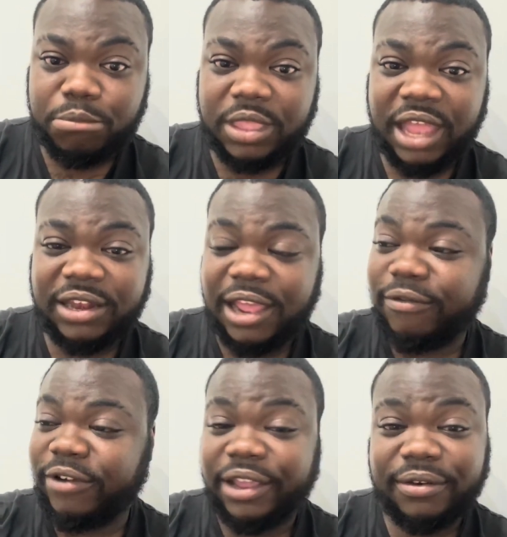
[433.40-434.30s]
at that
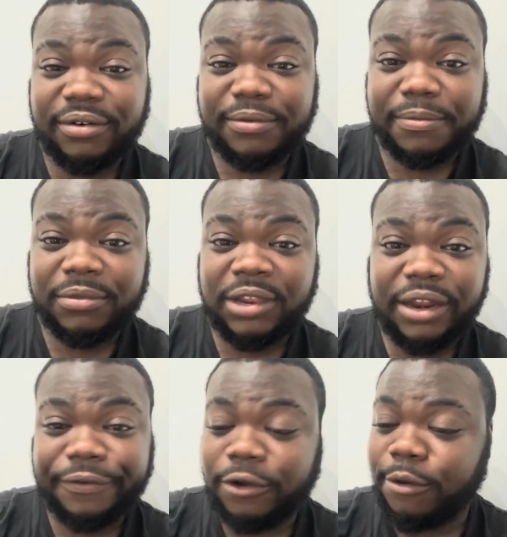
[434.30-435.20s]
rate, the
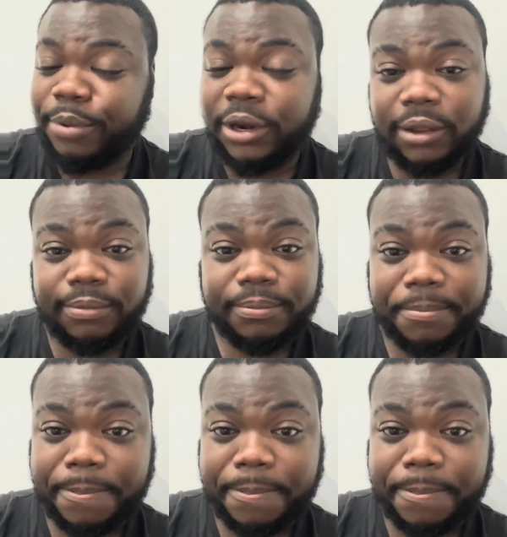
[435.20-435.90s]
lift opened up,